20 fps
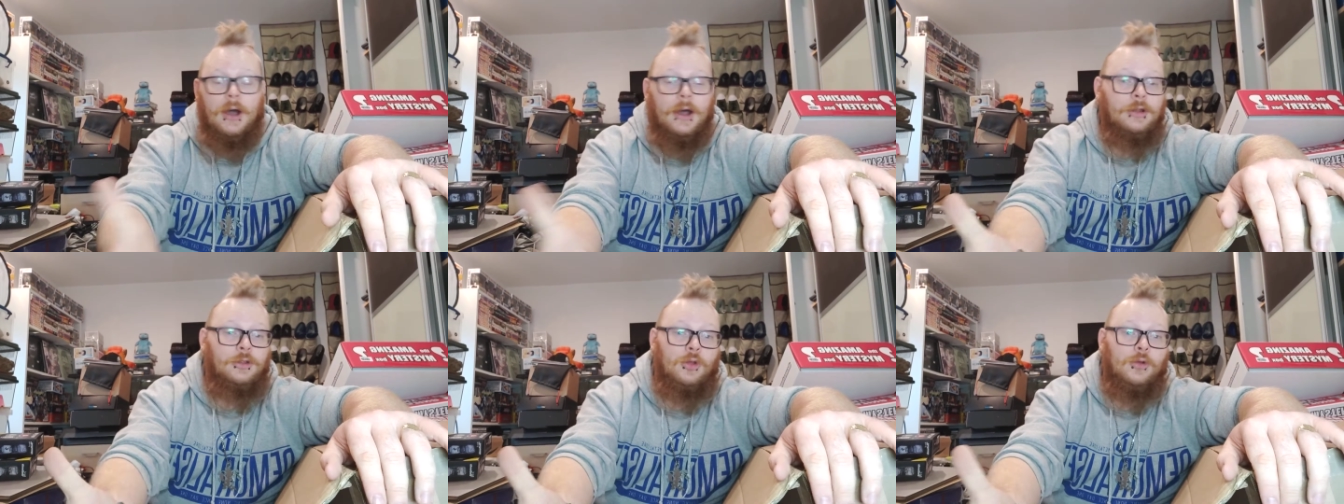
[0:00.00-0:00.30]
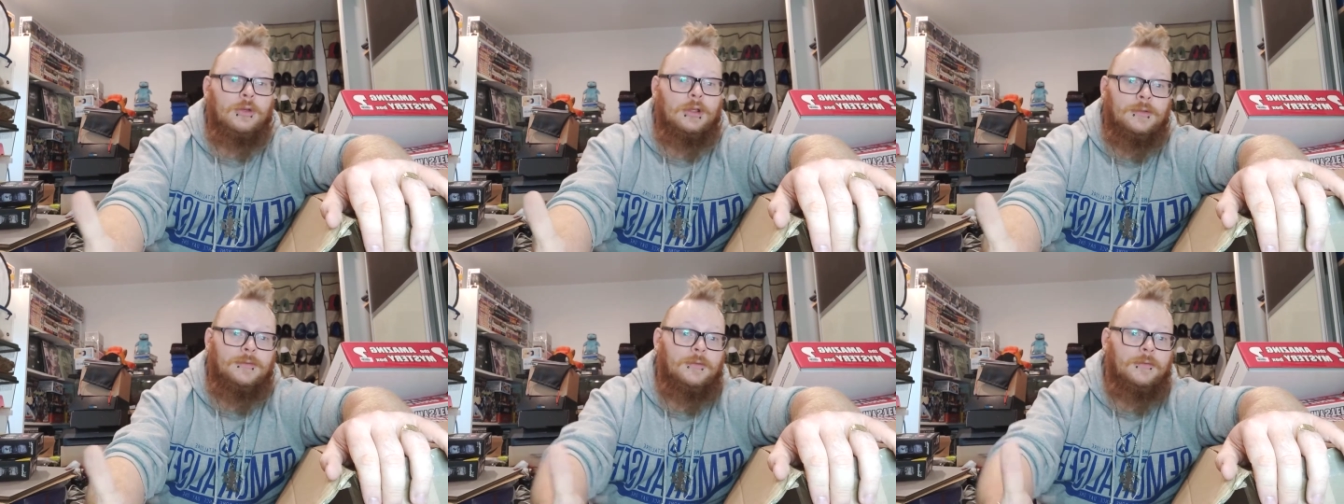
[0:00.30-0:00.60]
I
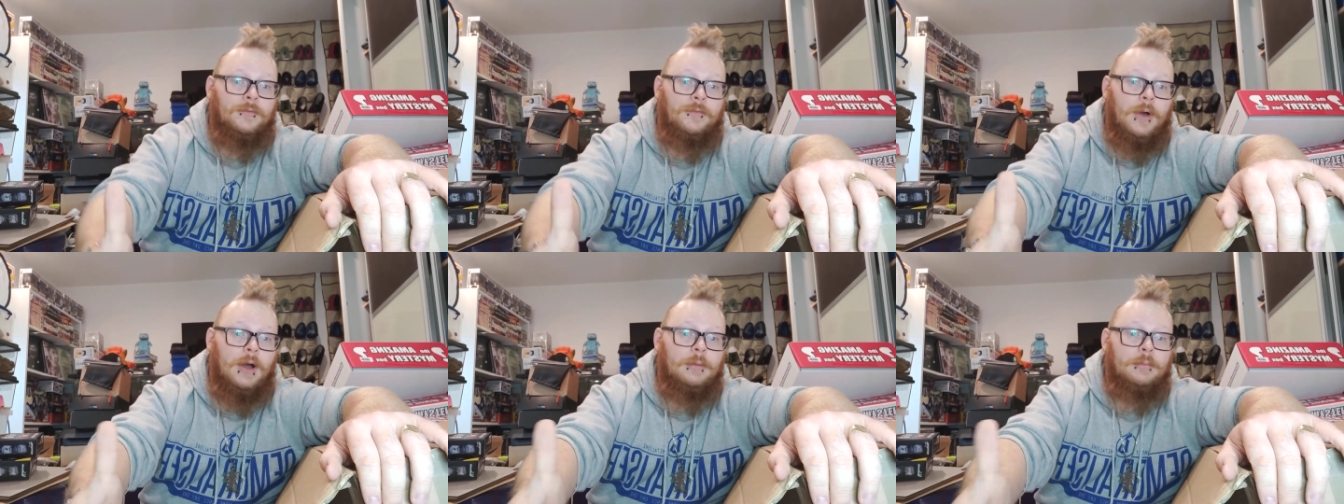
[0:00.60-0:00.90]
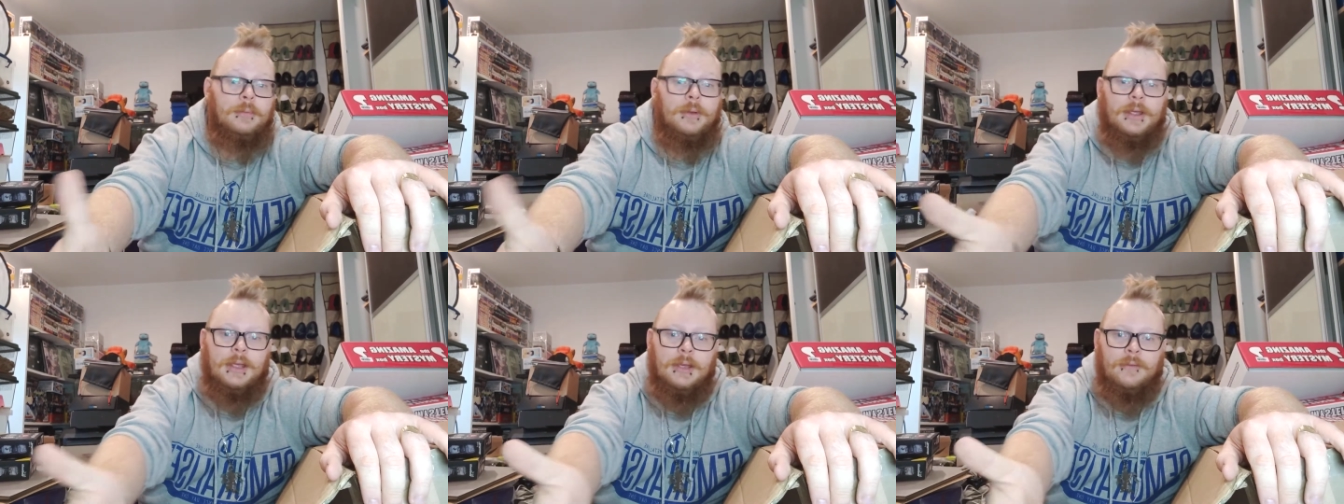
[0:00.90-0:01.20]
do this for
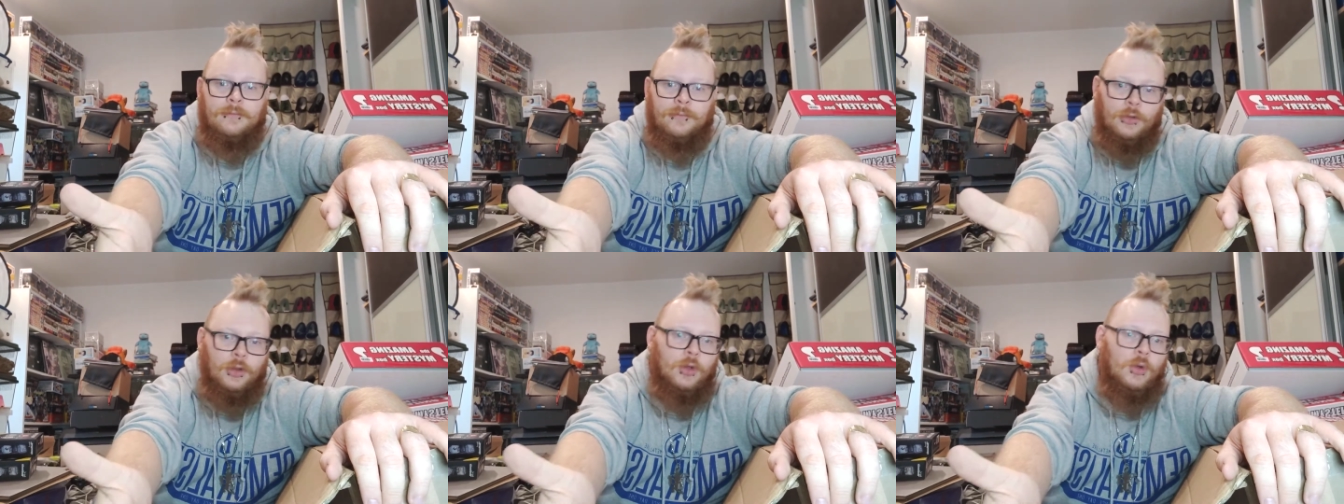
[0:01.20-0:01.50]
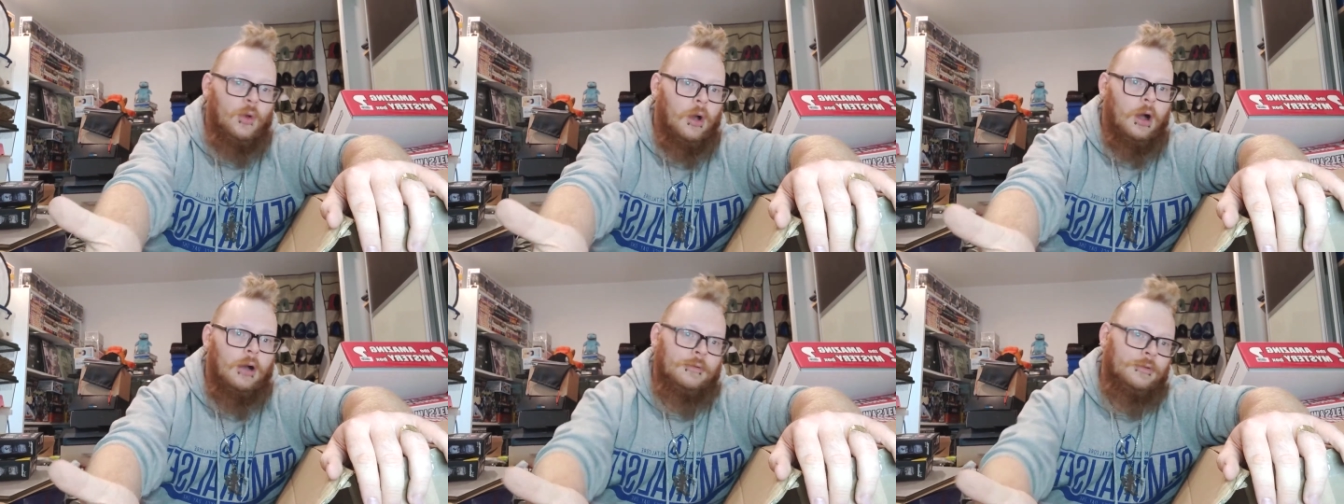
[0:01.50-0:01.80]
fun, but if
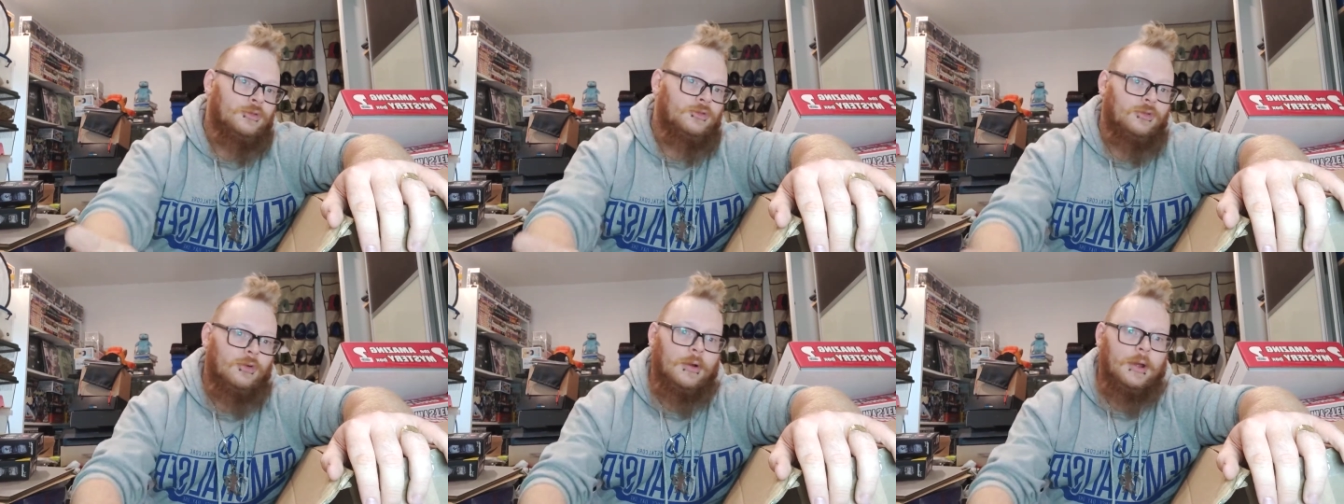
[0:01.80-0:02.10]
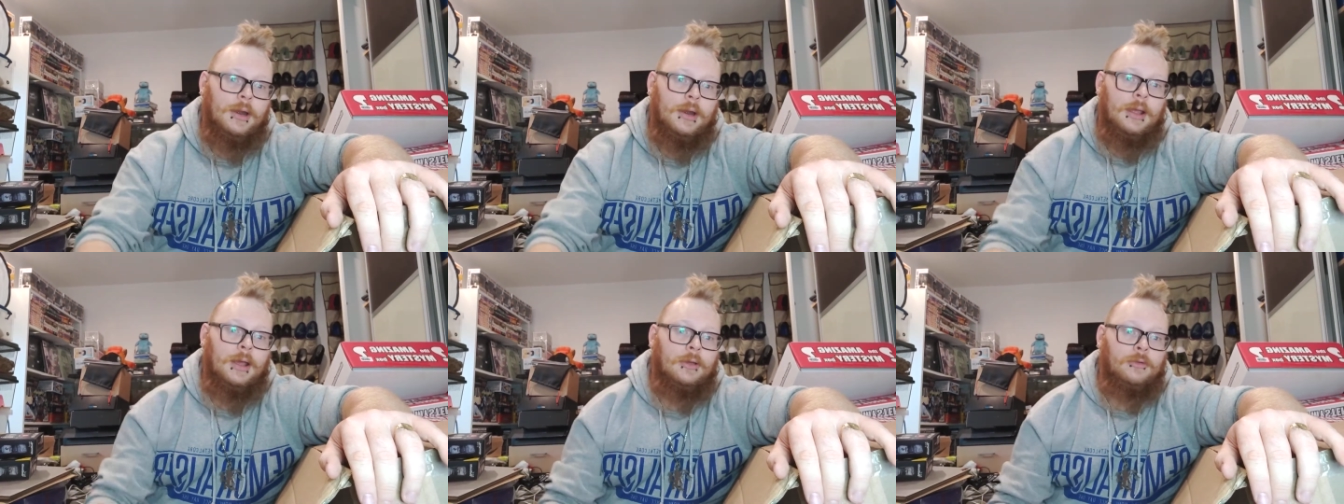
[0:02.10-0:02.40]
you are
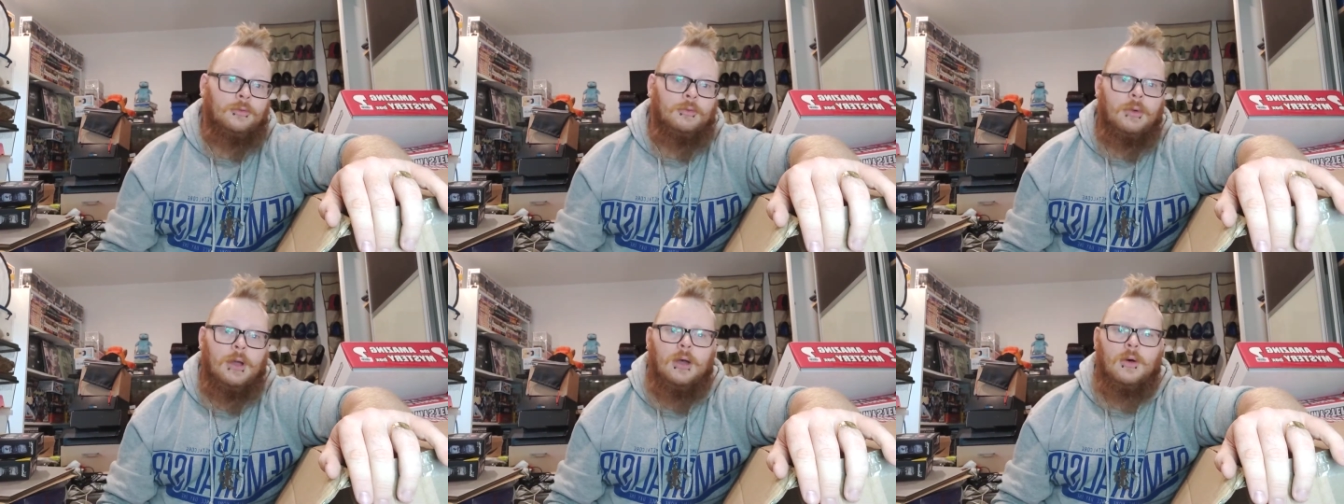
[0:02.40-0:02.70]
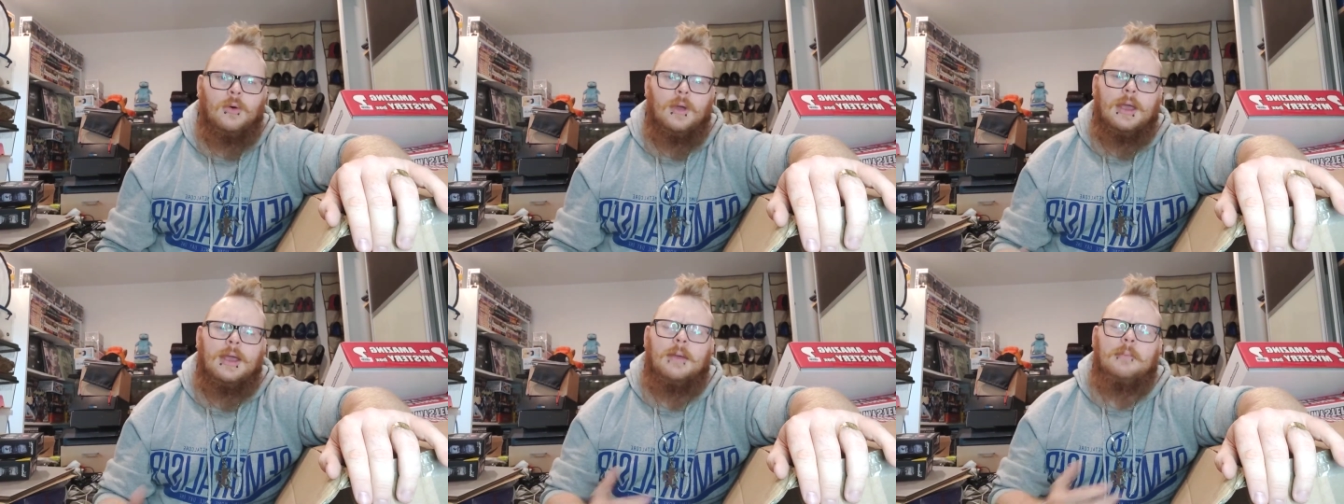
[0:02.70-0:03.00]
enjoying it as
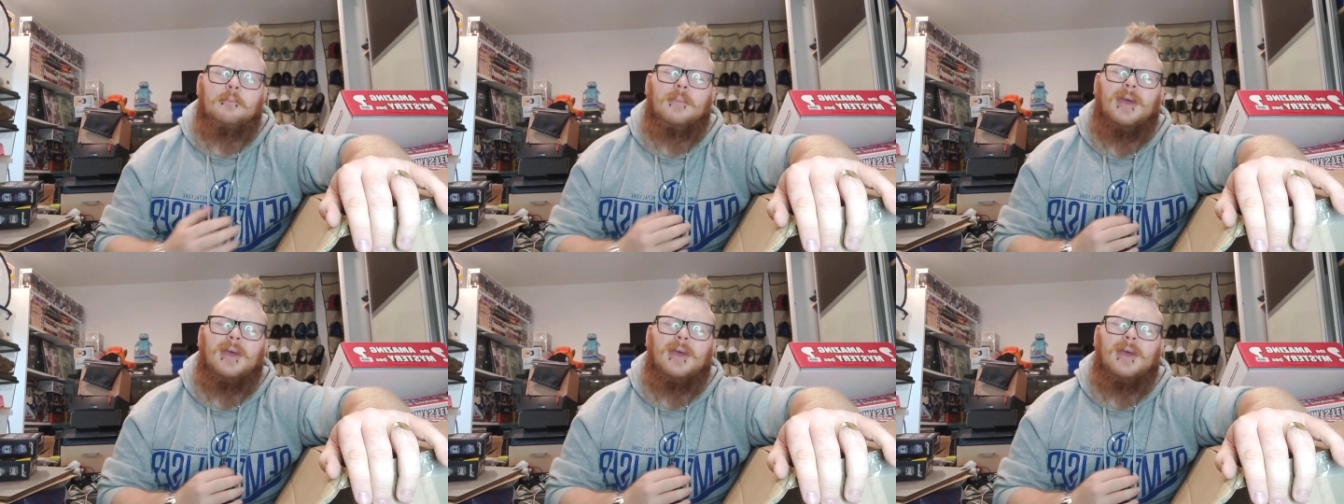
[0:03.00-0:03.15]
well, it